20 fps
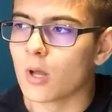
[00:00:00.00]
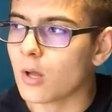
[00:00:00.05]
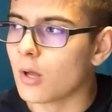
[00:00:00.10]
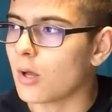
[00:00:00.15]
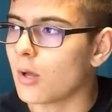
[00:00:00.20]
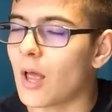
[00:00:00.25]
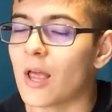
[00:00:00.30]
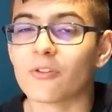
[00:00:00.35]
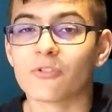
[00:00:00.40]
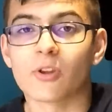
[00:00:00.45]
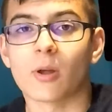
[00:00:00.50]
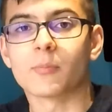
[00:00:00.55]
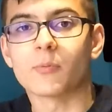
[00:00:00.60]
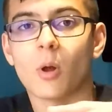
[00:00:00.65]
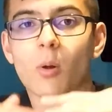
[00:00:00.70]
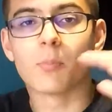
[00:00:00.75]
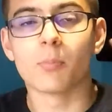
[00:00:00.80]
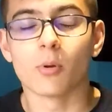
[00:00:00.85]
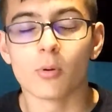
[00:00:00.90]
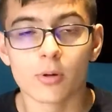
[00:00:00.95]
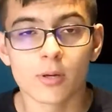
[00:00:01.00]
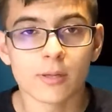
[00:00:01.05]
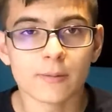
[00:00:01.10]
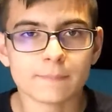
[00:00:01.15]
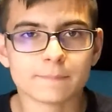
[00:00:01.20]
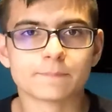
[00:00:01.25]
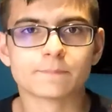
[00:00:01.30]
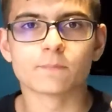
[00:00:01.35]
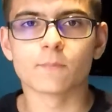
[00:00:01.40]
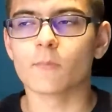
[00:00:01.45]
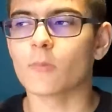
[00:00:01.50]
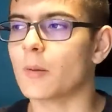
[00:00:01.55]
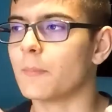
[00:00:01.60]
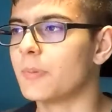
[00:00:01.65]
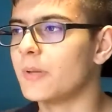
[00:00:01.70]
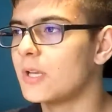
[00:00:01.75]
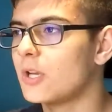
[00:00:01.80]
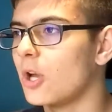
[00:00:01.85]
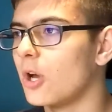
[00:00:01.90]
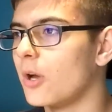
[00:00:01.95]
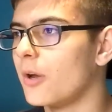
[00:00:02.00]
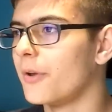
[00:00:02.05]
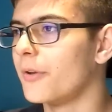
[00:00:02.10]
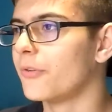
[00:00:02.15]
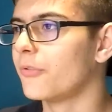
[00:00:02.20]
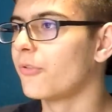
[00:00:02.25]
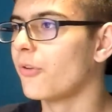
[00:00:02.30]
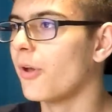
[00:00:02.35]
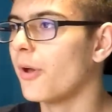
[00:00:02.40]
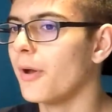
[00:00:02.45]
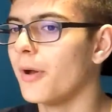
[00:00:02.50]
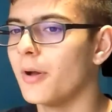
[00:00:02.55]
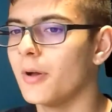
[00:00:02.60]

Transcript: I stopped uploading because,